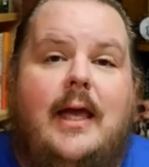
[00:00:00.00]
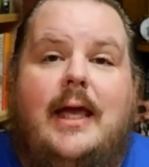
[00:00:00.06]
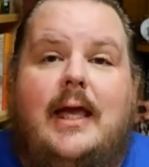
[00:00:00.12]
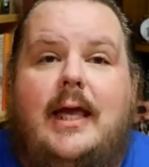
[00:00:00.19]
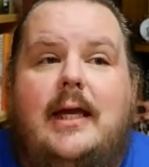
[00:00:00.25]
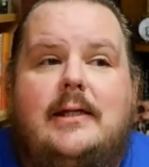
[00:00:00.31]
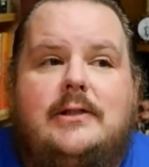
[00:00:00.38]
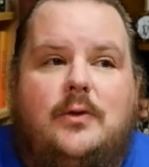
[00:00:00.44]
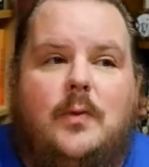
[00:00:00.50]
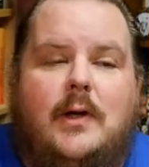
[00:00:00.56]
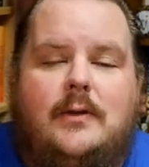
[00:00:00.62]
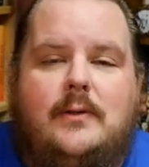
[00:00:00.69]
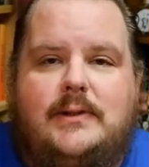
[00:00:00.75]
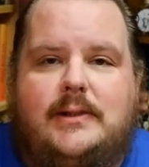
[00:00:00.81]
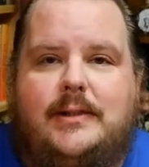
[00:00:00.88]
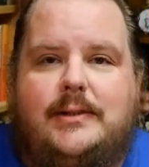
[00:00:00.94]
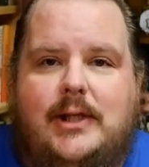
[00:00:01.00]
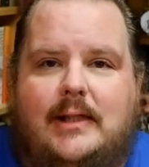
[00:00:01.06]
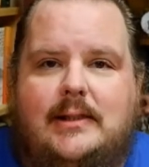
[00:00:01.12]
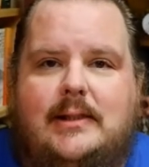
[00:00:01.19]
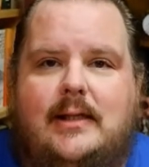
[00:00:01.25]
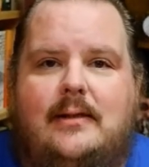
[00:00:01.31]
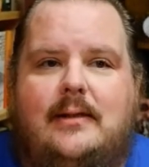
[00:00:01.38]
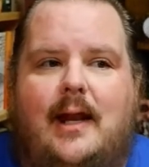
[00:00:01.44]
He is the one who
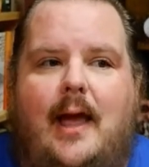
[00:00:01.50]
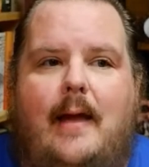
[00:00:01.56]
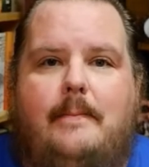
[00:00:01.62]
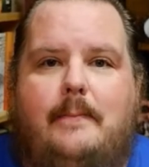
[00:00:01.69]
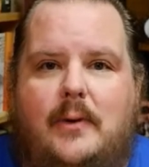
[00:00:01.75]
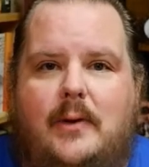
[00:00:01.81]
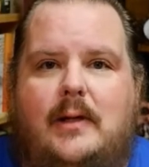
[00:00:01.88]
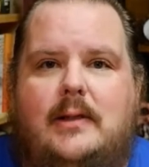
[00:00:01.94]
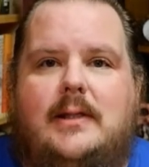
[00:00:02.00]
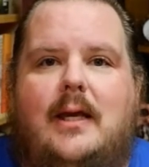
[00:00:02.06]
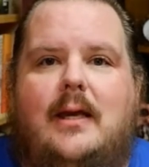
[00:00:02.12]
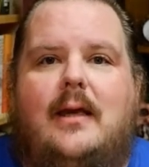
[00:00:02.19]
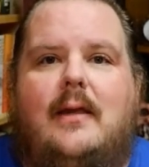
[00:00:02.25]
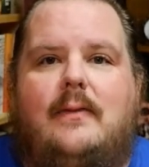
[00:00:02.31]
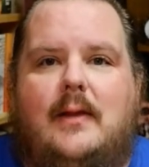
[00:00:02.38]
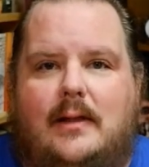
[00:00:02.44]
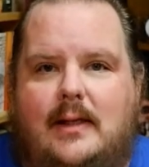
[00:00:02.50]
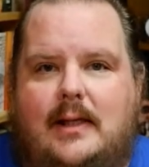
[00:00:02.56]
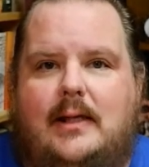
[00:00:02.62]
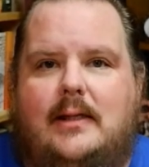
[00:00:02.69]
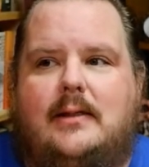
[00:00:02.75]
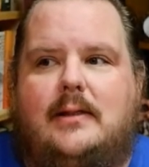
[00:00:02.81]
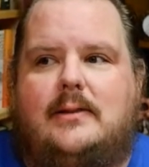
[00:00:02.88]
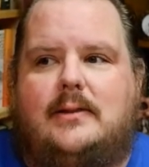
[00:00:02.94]
suggested that I put the
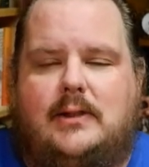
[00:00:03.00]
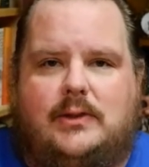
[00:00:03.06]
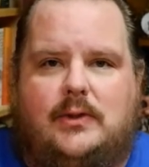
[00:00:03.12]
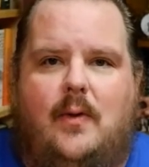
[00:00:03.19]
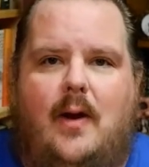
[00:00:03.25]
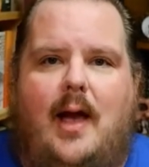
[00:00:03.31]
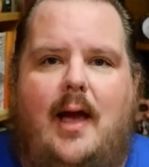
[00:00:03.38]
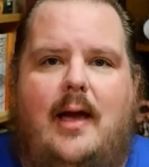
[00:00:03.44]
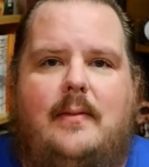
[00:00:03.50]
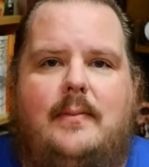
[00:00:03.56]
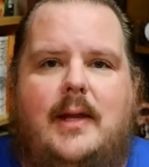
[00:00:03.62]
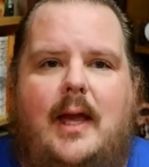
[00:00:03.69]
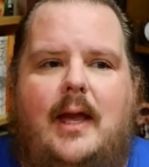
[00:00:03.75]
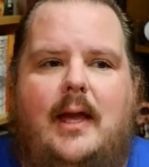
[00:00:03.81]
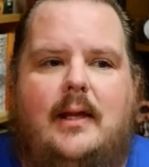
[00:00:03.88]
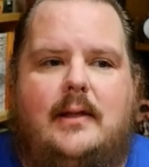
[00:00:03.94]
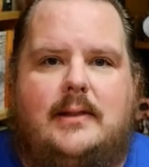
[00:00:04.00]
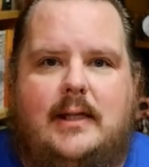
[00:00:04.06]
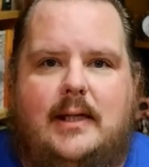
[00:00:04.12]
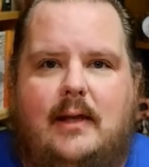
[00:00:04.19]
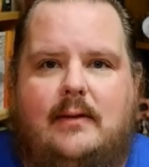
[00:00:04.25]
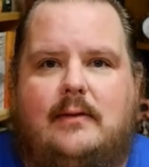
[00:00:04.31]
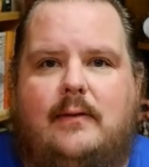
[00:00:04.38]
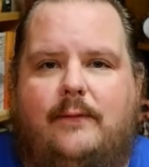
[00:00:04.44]
link to Scribd and to
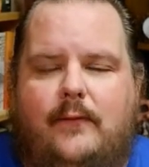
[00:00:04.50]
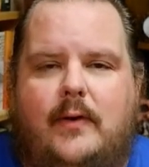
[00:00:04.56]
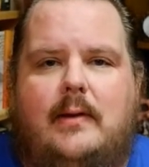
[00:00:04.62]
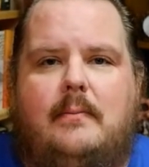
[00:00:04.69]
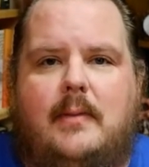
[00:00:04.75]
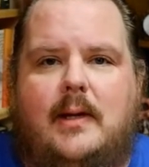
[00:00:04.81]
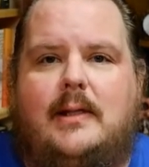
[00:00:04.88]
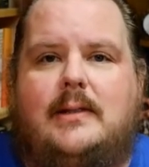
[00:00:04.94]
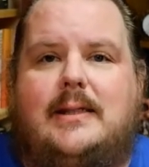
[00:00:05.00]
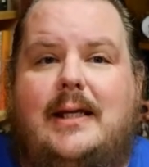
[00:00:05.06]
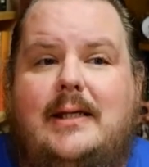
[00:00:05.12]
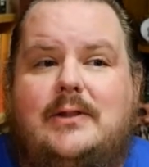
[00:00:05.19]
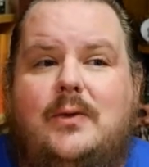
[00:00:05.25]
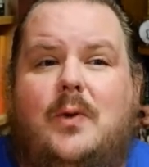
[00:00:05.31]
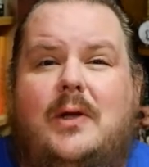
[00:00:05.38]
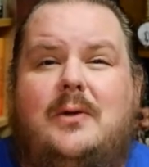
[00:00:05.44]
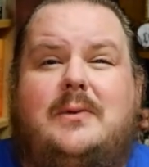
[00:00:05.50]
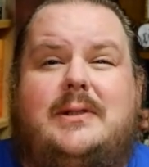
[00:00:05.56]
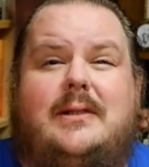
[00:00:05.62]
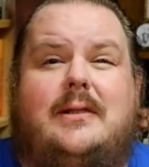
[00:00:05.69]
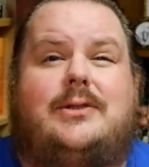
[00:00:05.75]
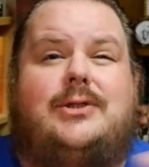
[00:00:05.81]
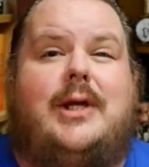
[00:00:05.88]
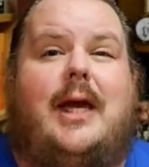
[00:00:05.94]
get the free months. He's the one who
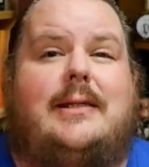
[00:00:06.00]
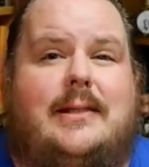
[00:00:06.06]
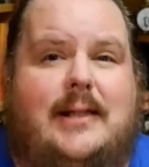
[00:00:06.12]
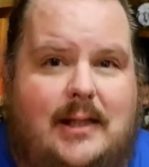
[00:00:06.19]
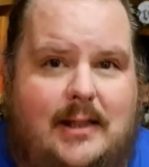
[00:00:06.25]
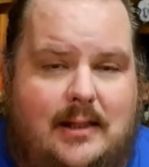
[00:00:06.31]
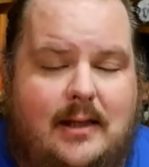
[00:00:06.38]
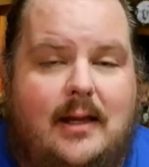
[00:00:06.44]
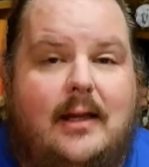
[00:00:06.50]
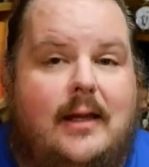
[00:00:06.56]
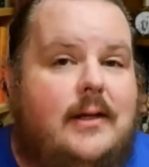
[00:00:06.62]
suggested it.